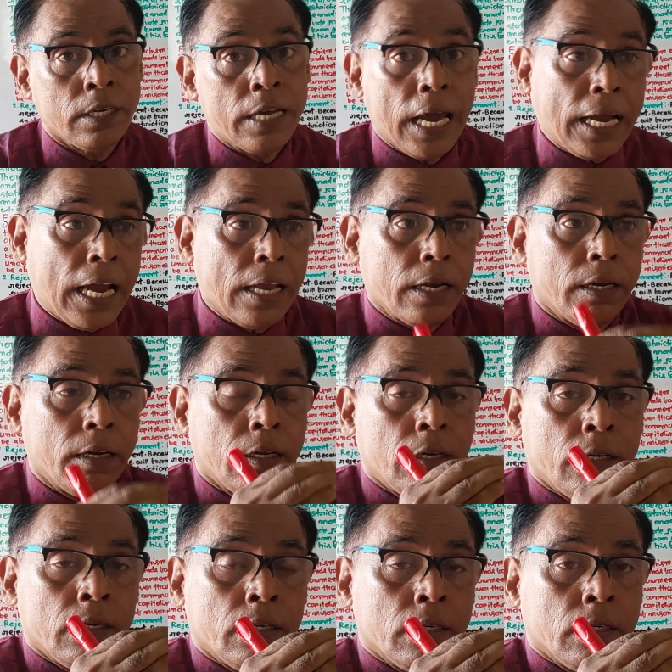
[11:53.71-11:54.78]
Again,
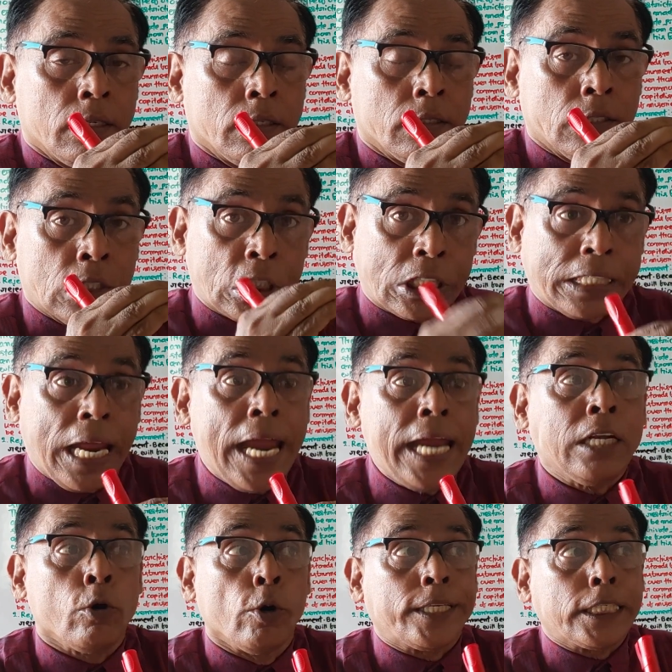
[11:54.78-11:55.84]

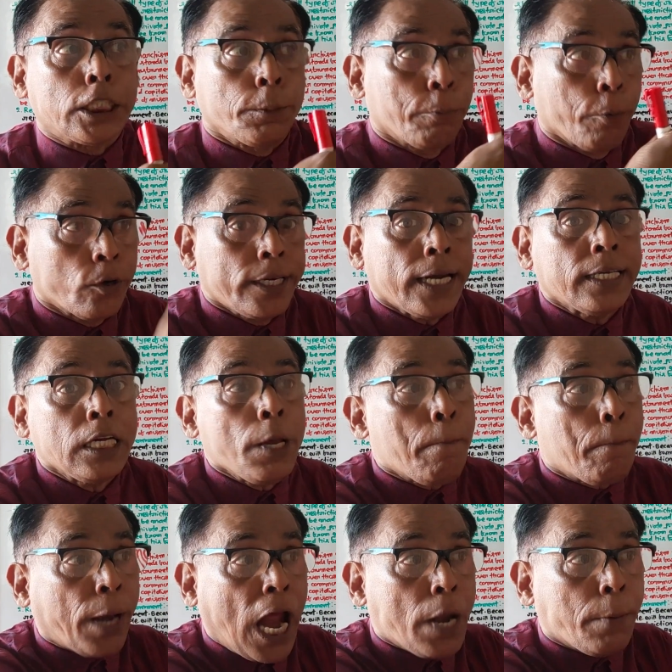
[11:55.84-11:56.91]
state which is
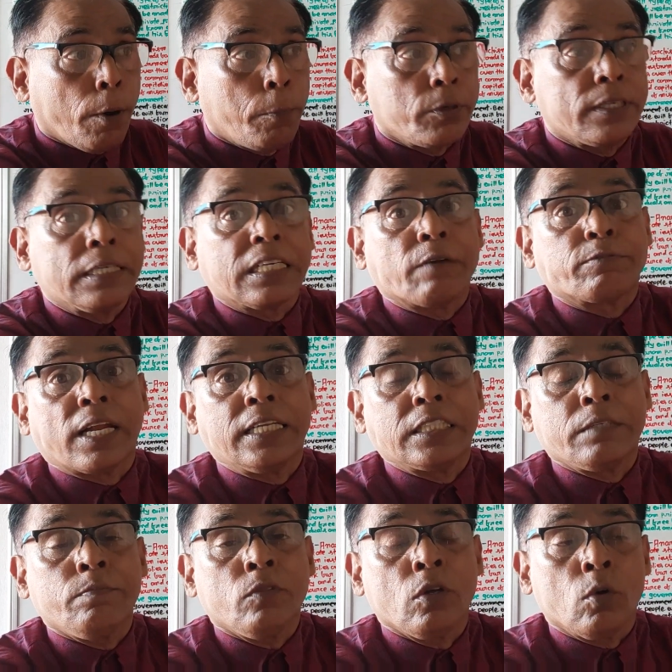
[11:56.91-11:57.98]
protecting private property and
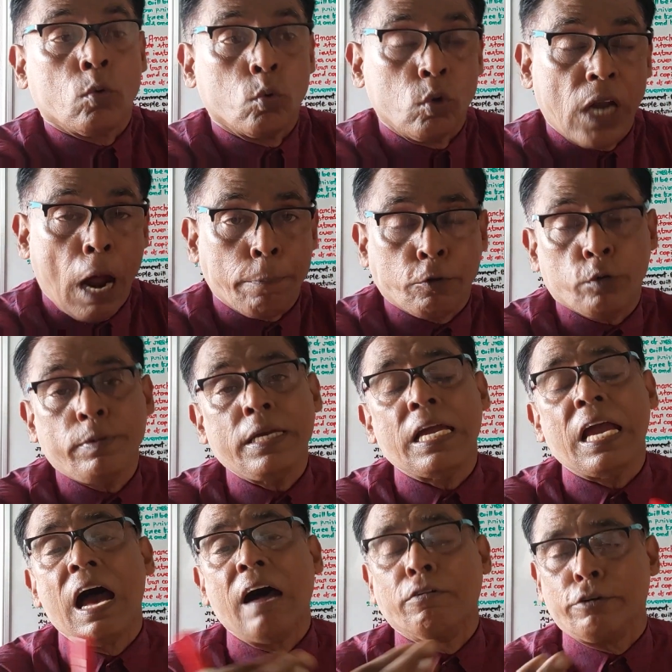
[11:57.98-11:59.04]
capitalism will have to be
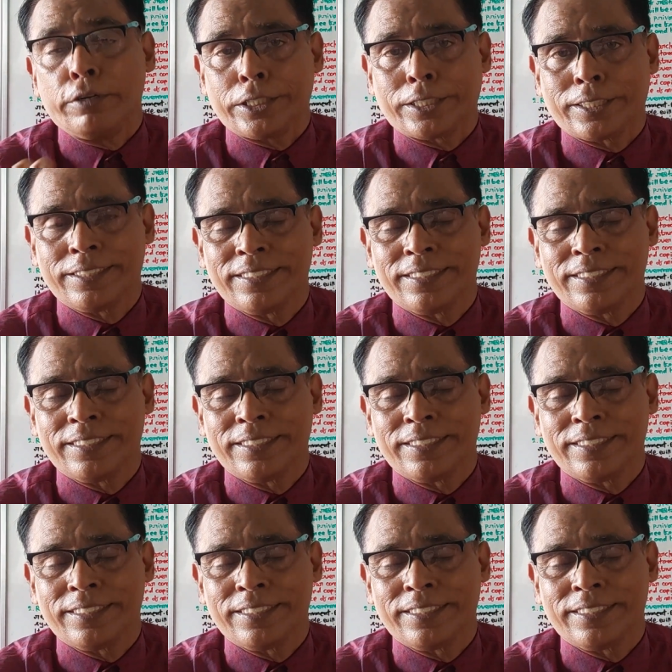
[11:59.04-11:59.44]
abolished.